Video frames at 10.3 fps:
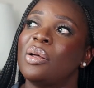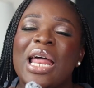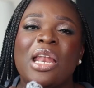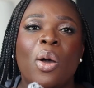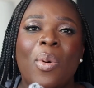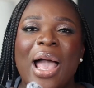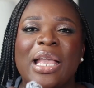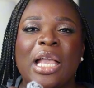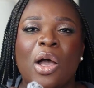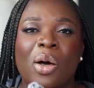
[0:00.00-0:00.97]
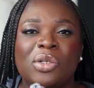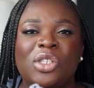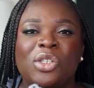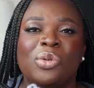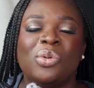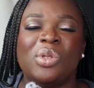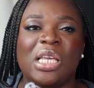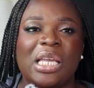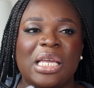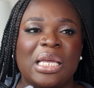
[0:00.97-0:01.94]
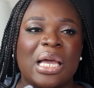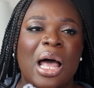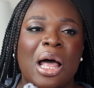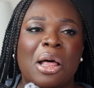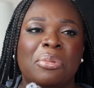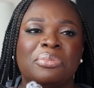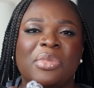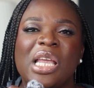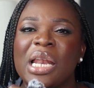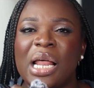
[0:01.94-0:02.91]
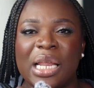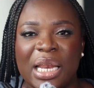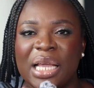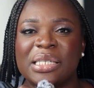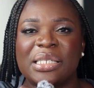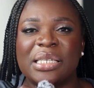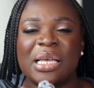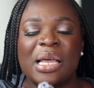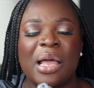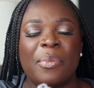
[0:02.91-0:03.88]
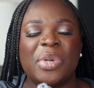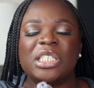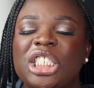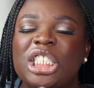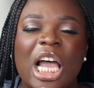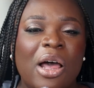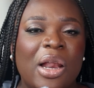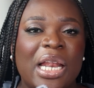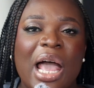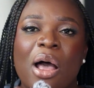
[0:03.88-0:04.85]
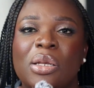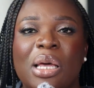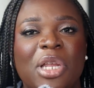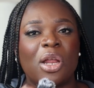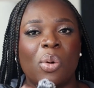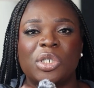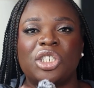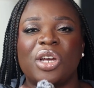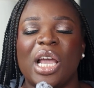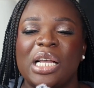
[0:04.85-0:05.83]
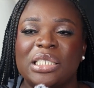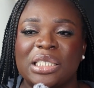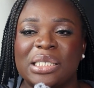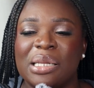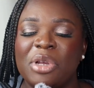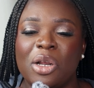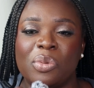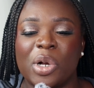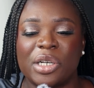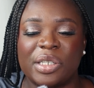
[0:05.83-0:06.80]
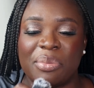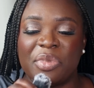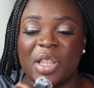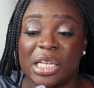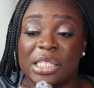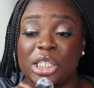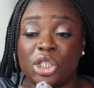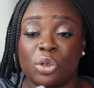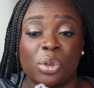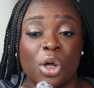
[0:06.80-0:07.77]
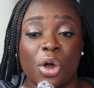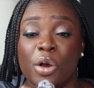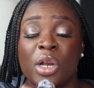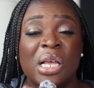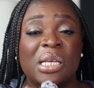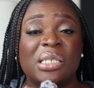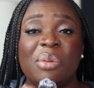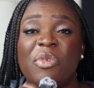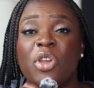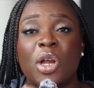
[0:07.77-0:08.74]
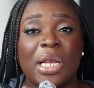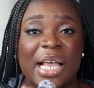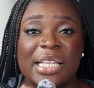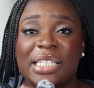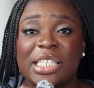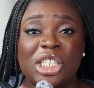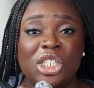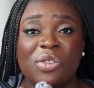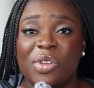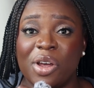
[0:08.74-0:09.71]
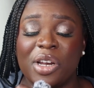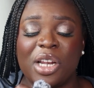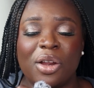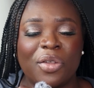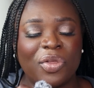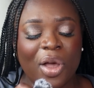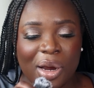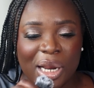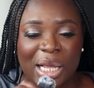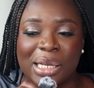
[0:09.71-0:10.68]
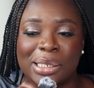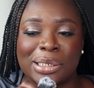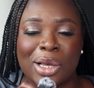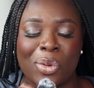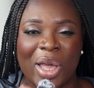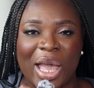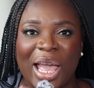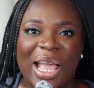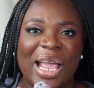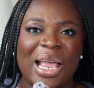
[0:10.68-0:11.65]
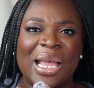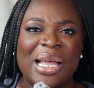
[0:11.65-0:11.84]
And I know I can go to the analytics, but shout it out. Let me know what your age is. Let me know what are some things that you learned, some of your lessons that you learned in your 30s, okay?